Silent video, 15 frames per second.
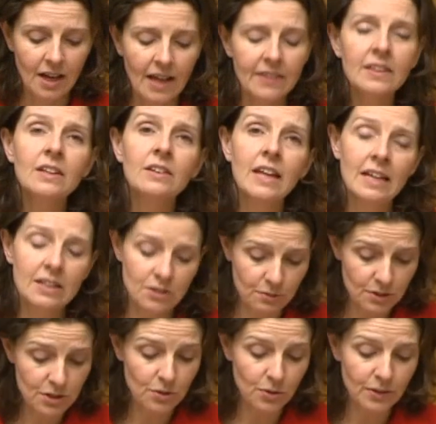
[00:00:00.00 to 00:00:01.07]
And the need to
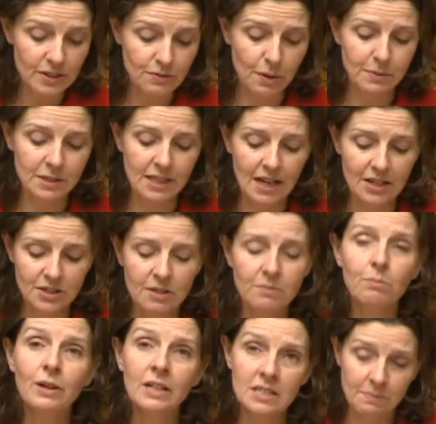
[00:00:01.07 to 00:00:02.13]
restore this
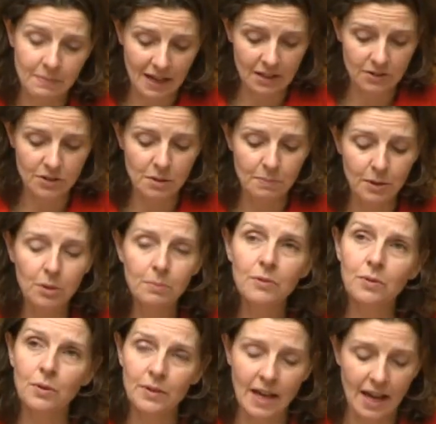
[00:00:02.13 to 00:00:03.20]
reputation brings me to the bill
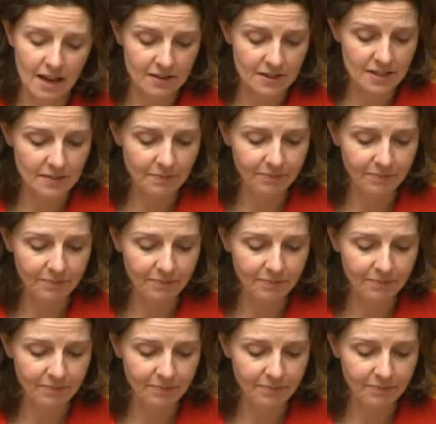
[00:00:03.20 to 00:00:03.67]
before the House.